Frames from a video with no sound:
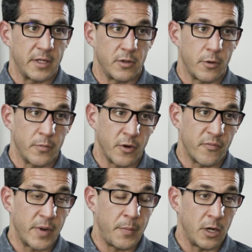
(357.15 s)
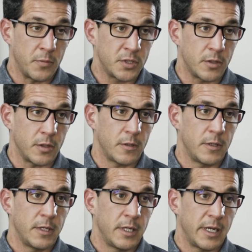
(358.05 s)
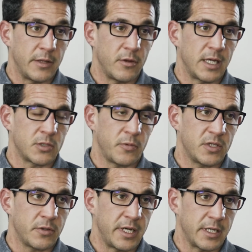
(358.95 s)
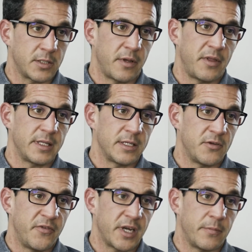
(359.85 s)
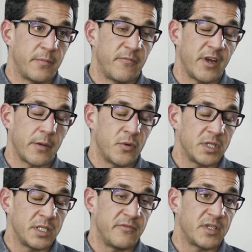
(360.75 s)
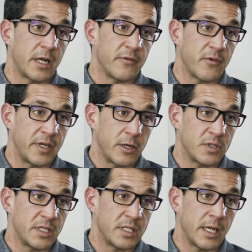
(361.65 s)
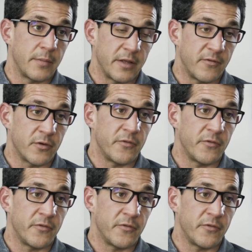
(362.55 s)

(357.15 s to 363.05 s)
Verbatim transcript: the number of baby lobsters in the last recent years. So I think that's a very, very positive sign for the ecosystem and for the